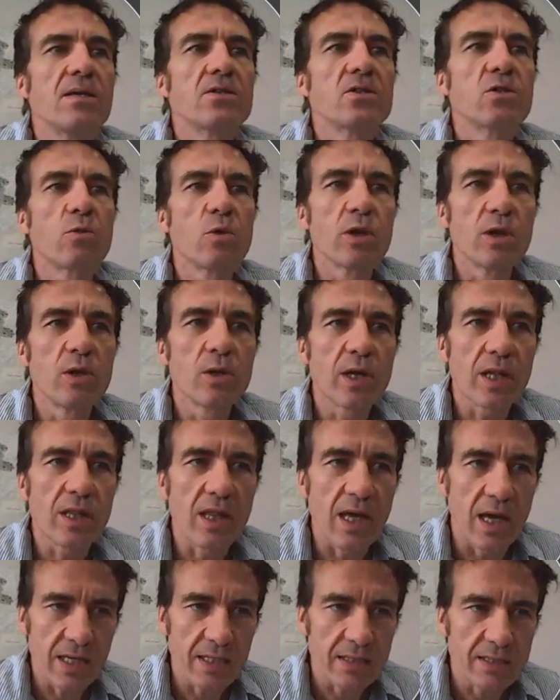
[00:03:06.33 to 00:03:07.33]
So we'll look
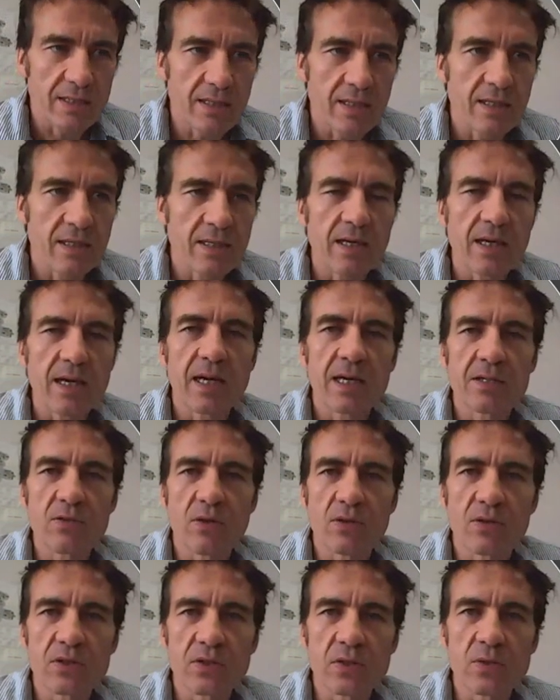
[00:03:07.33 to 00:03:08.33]
at that
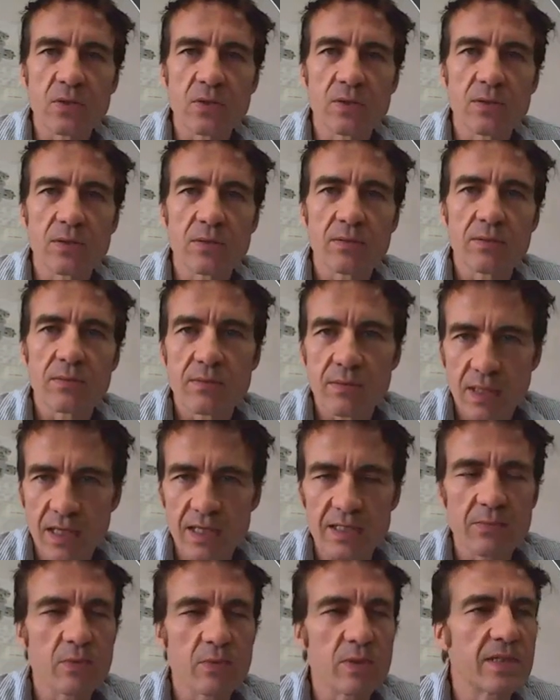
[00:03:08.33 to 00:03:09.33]
and also,
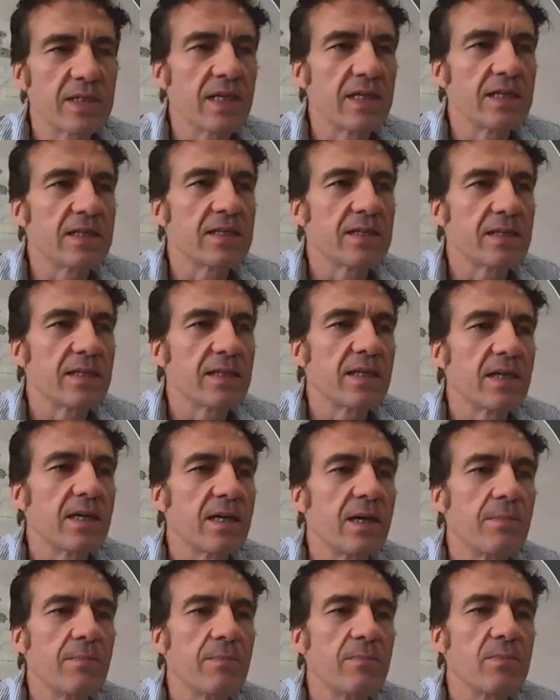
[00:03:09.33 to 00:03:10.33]
as we said,
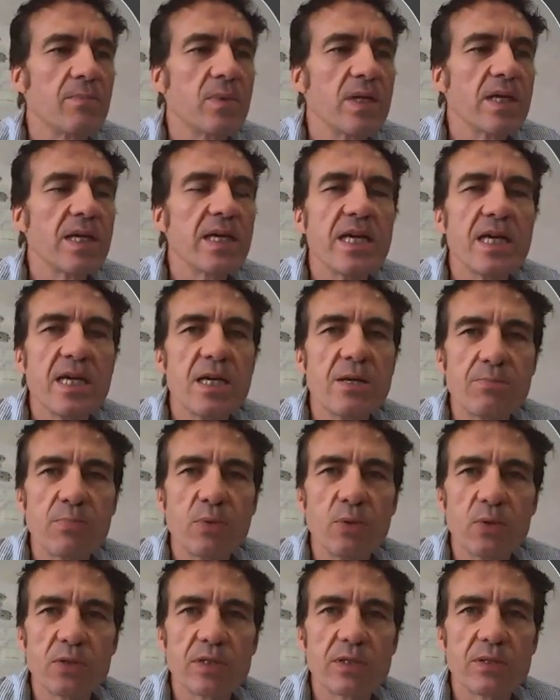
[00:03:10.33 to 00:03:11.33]

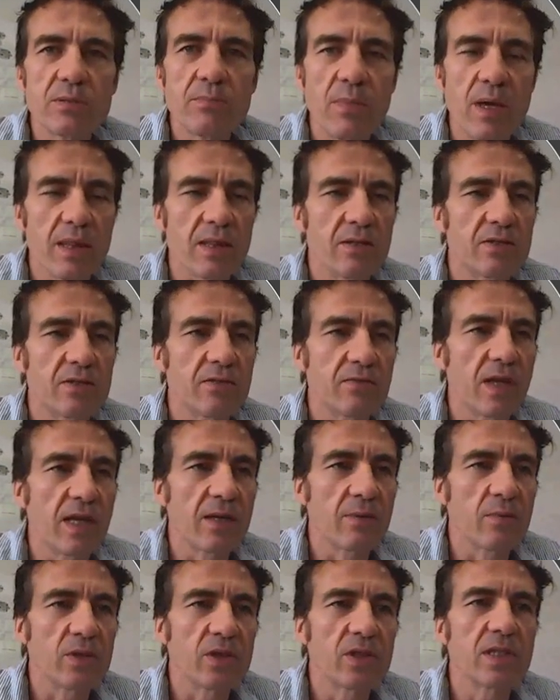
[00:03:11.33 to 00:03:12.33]
input methods of
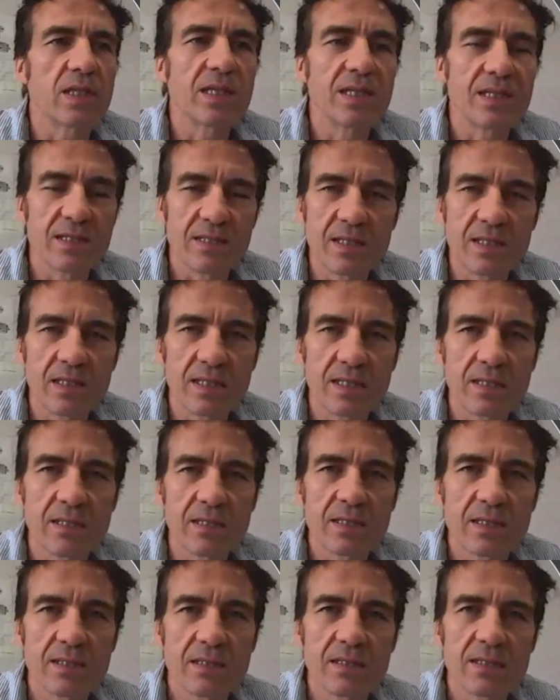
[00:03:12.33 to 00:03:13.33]
language,
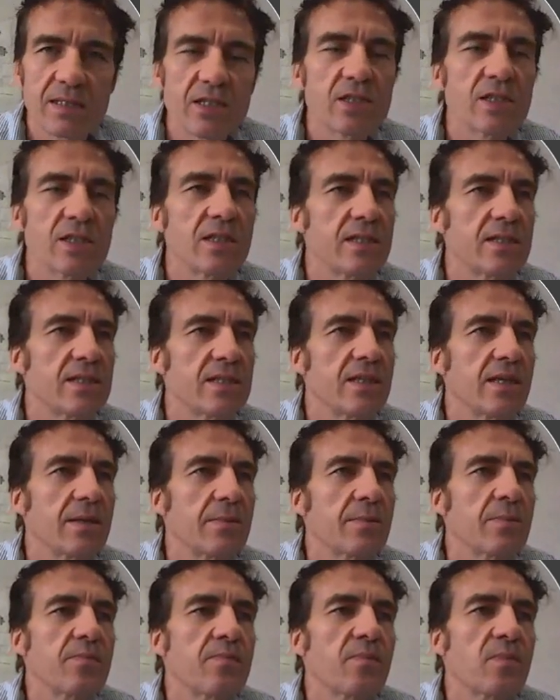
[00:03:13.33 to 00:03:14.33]
listening, teaching
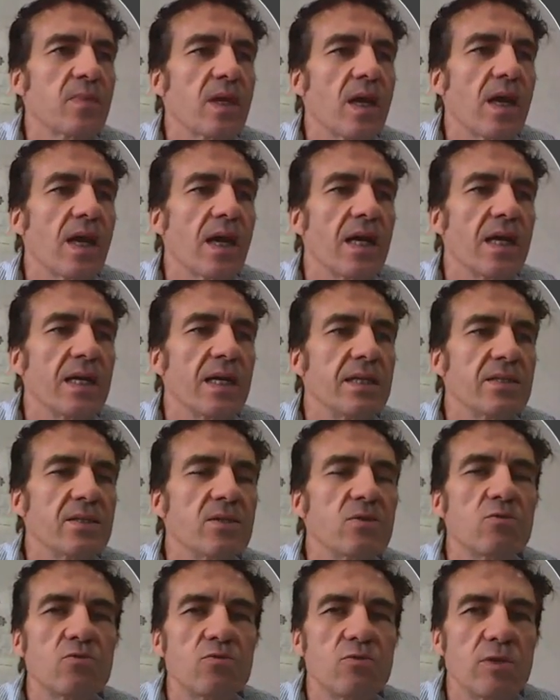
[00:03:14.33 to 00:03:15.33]
listening,
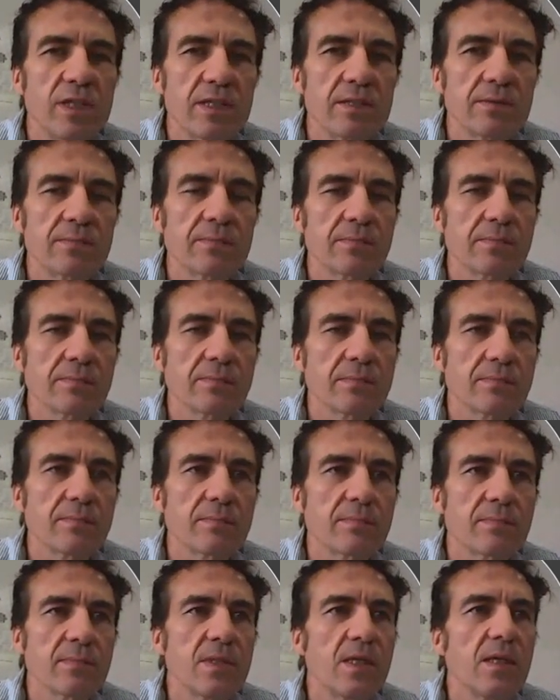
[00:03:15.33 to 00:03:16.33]
and reading.
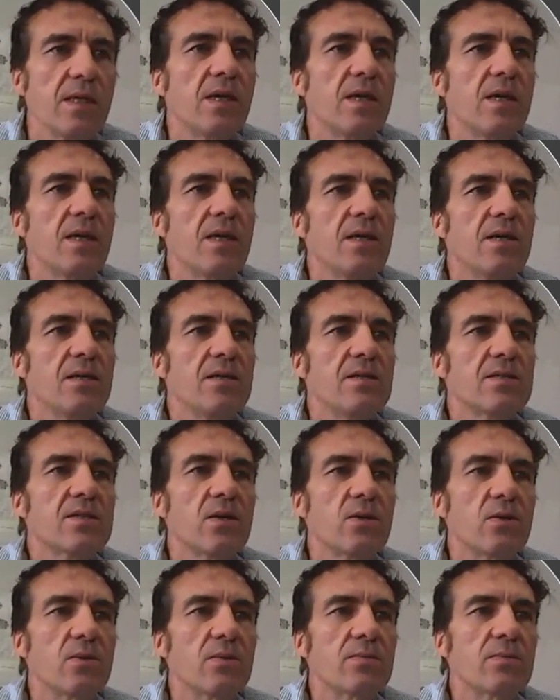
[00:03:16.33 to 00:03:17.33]

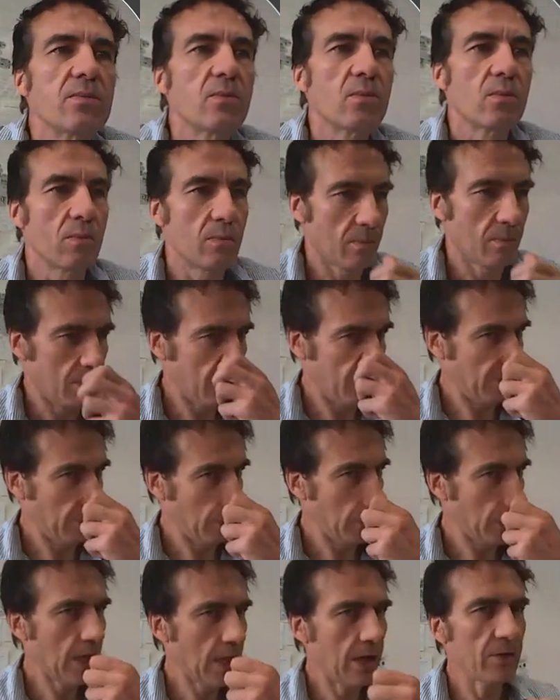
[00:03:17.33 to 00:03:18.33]
So
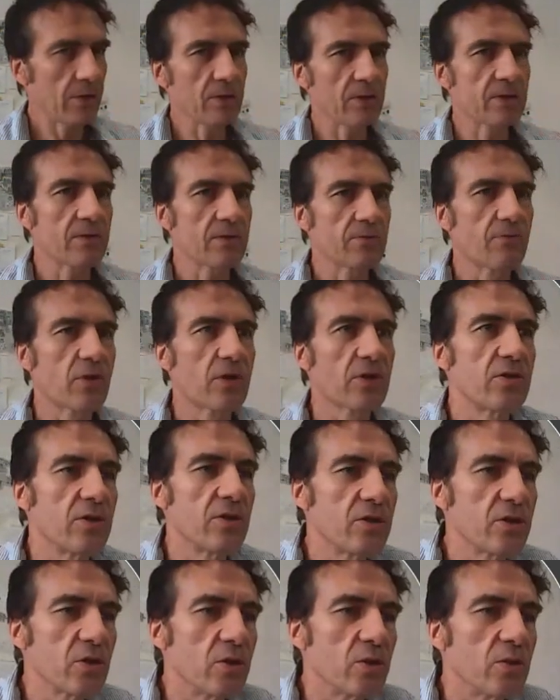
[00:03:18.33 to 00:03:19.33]
without
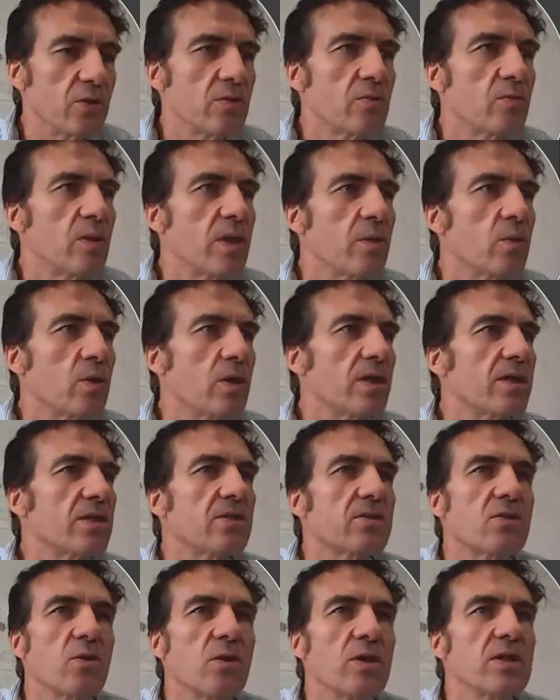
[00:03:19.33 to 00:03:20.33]
further ado, we
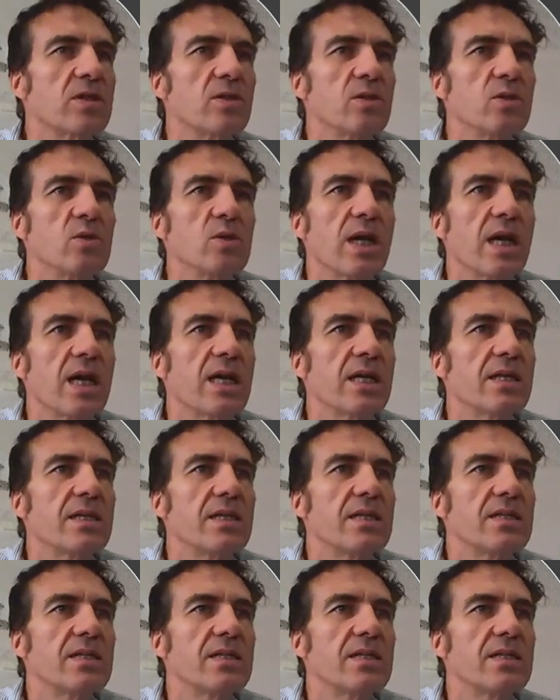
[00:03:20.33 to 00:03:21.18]
were going to look at